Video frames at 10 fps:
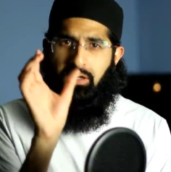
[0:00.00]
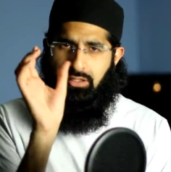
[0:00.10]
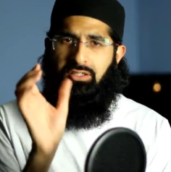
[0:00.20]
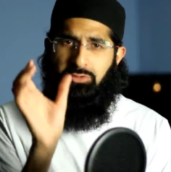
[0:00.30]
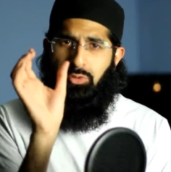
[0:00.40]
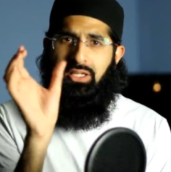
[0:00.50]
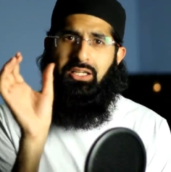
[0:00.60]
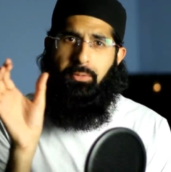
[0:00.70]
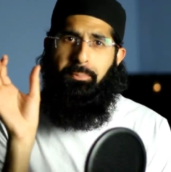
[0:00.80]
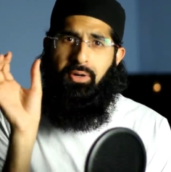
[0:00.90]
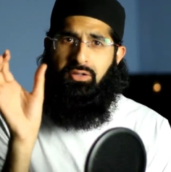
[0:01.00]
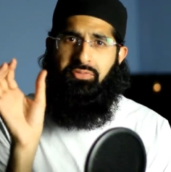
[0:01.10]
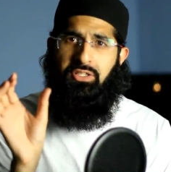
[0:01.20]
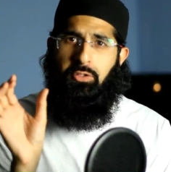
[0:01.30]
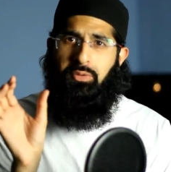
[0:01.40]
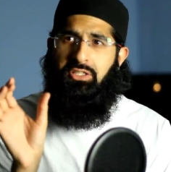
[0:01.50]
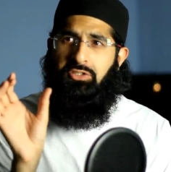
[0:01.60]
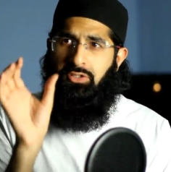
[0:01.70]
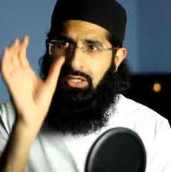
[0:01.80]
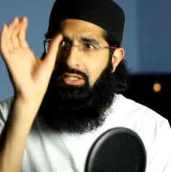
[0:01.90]
Park. I saw a Linkin Park video in
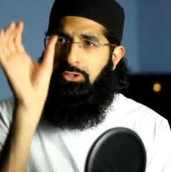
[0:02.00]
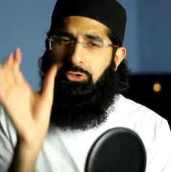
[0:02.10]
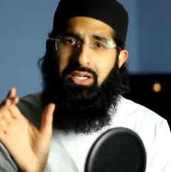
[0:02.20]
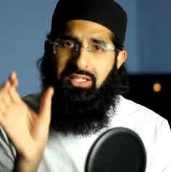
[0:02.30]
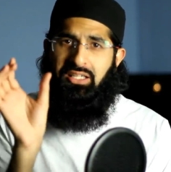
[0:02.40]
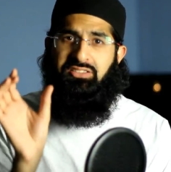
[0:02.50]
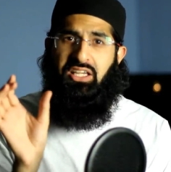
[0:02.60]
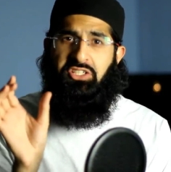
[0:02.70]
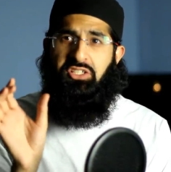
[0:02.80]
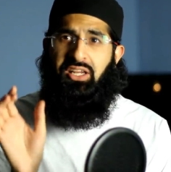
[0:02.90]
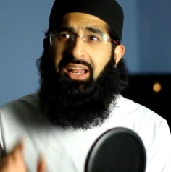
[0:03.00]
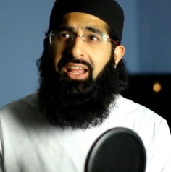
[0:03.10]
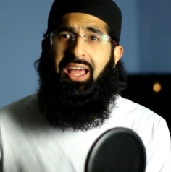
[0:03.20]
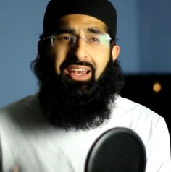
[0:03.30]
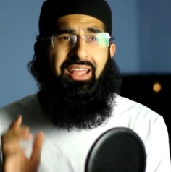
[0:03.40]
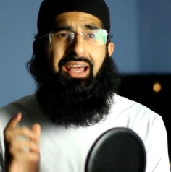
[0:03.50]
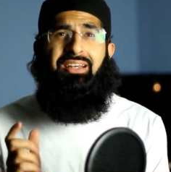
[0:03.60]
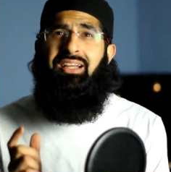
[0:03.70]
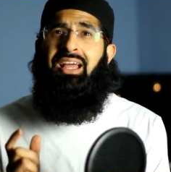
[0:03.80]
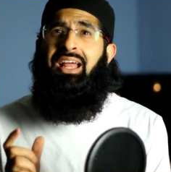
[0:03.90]
the trending section, and it
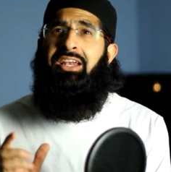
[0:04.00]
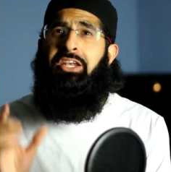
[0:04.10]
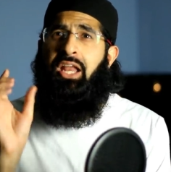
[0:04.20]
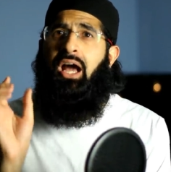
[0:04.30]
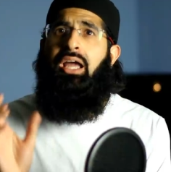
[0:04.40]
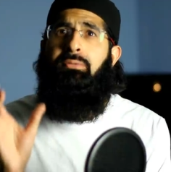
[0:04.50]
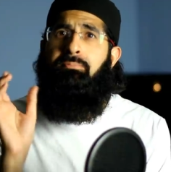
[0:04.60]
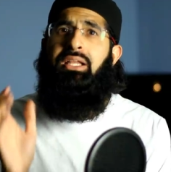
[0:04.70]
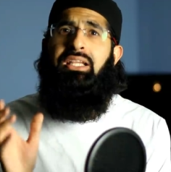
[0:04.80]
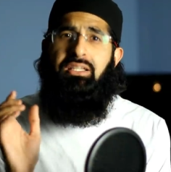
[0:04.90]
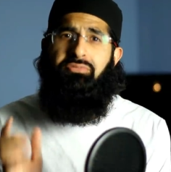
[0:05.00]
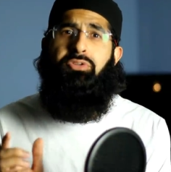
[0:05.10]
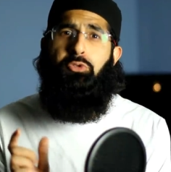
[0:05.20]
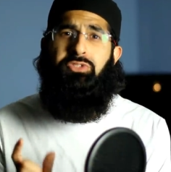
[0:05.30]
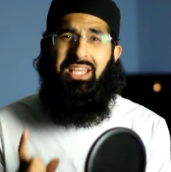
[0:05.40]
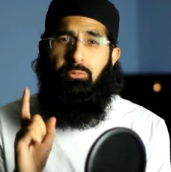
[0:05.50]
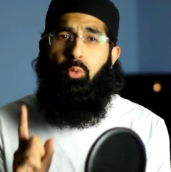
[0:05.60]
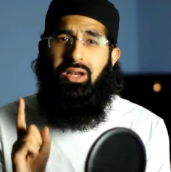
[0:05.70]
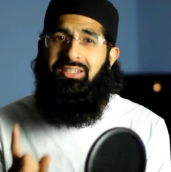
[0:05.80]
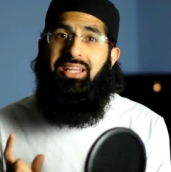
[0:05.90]
had 9 million views
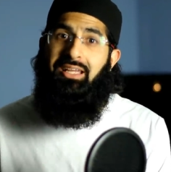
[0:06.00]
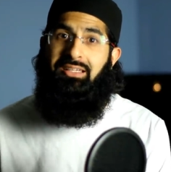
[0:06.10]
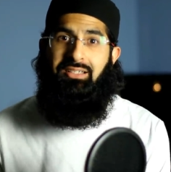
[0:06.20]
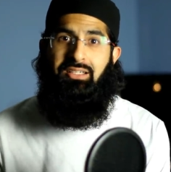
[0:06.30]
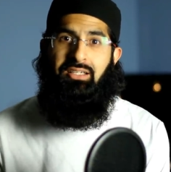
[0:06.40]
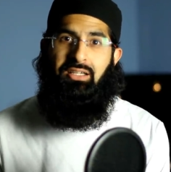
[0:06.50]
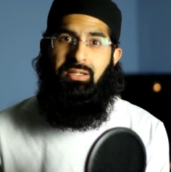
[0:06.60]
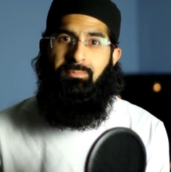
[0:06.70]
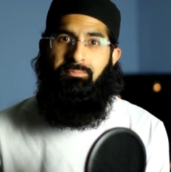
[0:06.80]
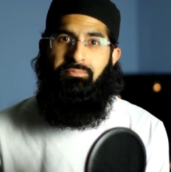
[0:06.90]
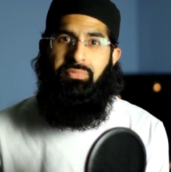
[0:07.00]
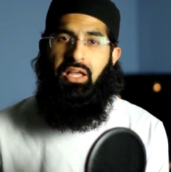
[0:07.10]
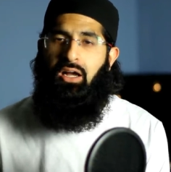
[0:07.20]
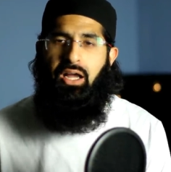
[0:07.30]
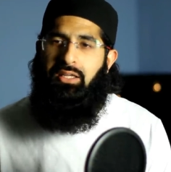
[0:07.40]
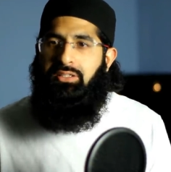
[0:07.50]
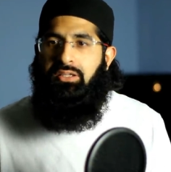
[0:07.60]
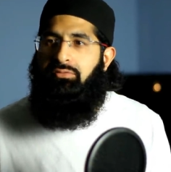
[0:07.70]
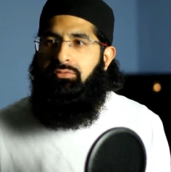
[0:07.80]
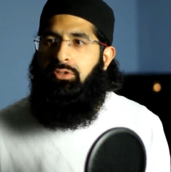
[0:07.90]
in one day. Now, I
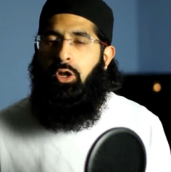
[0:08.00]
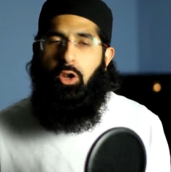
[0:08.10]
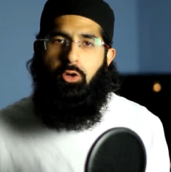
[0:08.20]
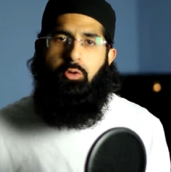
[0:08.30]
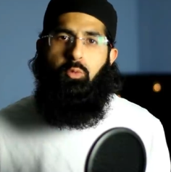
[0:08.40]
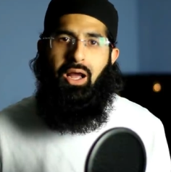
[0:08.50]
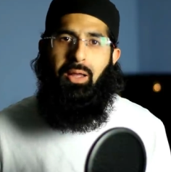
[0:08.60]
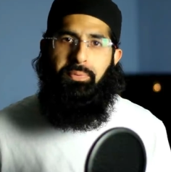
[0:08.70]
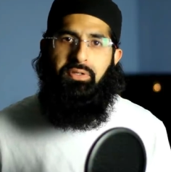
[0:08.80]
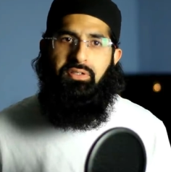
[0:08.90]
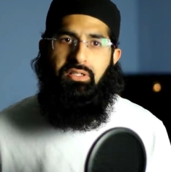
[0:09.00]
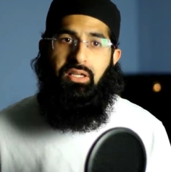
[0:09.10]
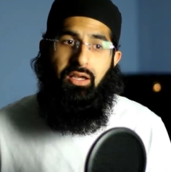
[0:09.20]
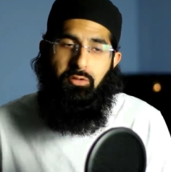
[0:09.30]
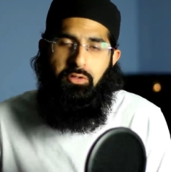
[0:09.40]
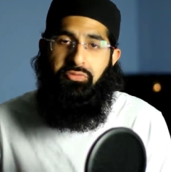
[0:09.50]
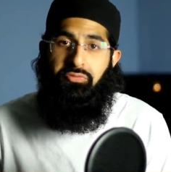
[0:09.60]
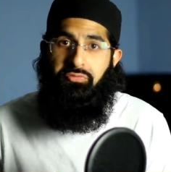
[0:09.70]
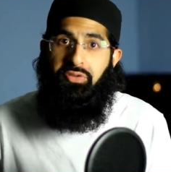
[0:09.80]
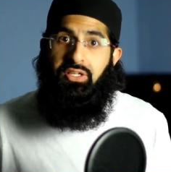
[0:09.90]
didn't clock what happened. I only
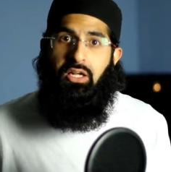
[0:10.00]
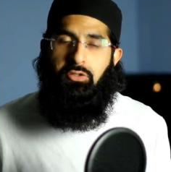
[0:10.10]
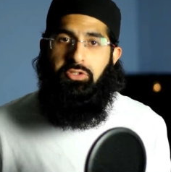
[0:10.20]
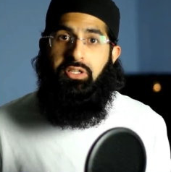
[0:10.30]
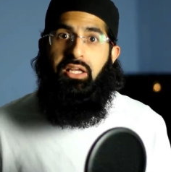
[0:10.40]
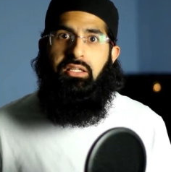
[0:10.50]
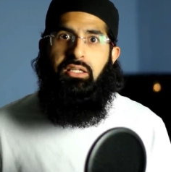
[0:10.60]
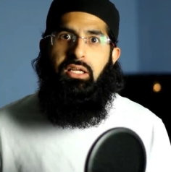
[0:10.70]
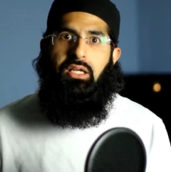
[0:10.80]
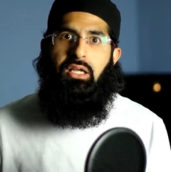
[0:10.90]
figured out today.